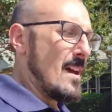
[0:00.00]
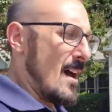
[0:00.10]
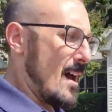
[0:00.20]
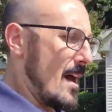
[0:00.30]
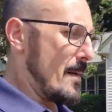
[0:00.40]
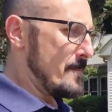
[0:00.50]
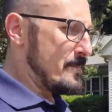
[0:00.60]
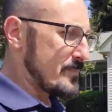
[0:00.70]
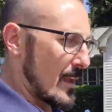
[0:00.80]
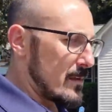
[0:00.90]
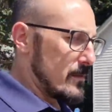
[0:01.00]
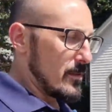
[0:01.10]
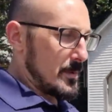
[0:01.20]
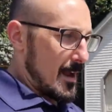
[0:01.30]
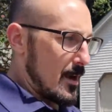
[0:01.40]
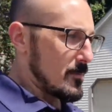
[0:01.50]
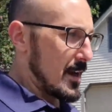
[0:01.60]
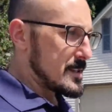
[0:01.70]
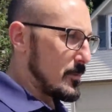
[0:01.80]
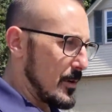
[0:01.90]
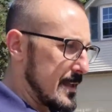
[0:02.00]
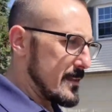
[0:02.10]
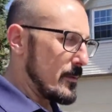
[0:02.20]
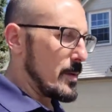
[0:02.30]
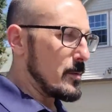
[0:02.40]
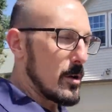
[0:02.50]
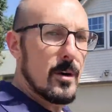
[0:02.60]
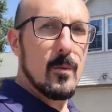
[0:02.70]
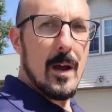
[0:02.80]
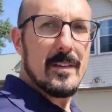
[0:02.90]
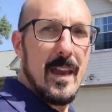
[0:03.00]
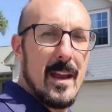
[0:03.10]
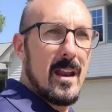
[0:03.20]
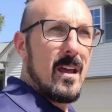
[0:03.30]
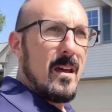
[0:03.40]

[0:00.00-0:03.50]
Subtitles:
a little bit higher price point than we were in Westgate.